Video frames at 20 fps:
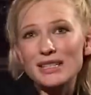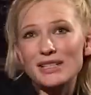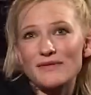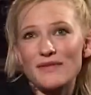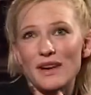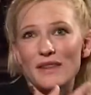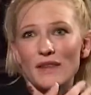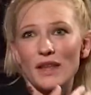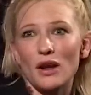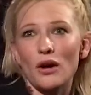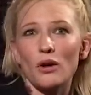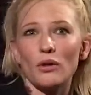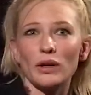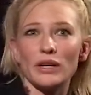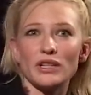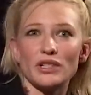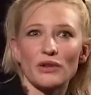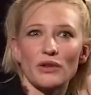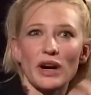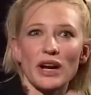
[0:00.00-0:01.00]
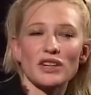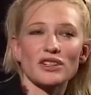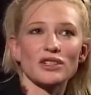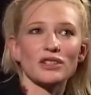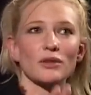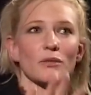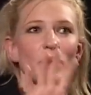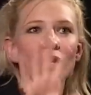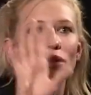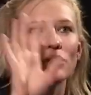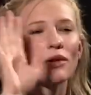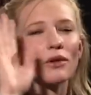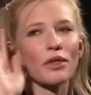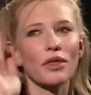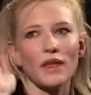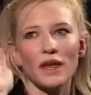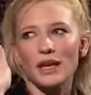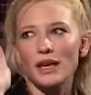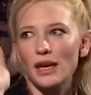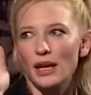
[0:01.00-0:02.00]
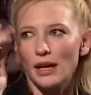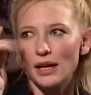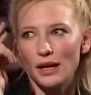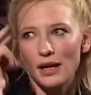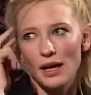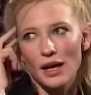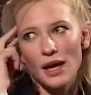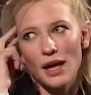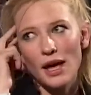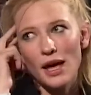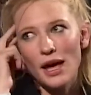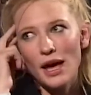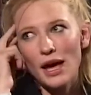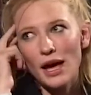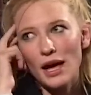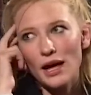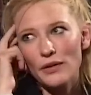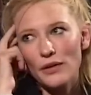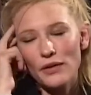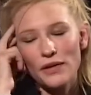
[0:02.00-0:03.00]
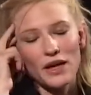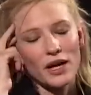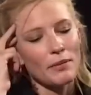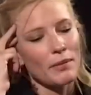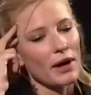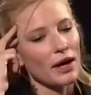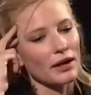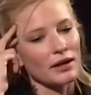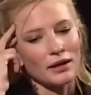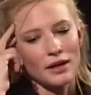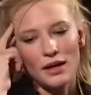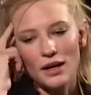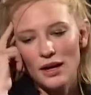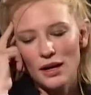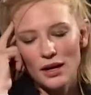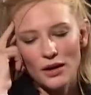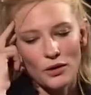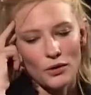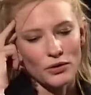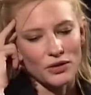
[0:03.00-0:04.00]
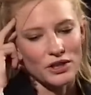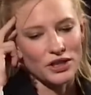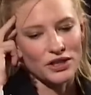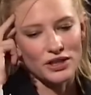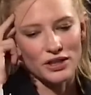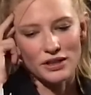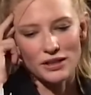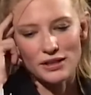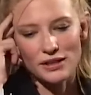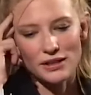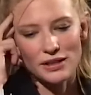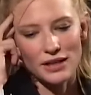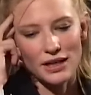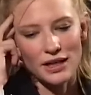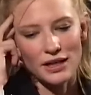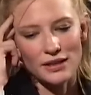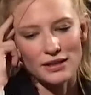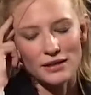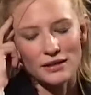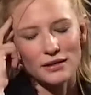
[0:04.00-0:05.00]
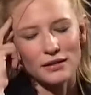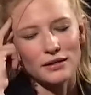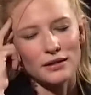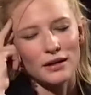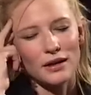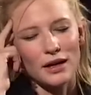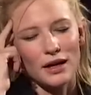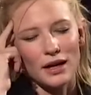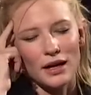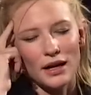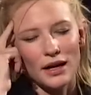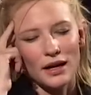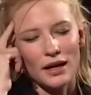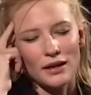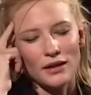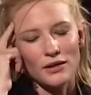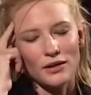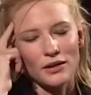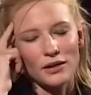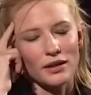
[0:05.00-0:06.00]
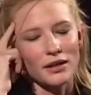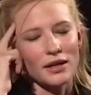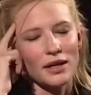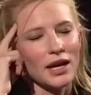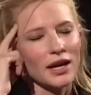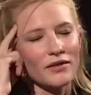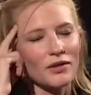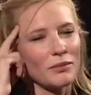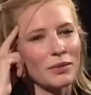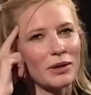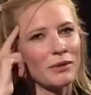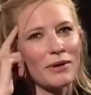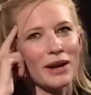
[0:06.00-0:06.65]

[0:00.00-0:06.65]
I just found that whole integration where you're not thinking, And the thing about auditions is you can never be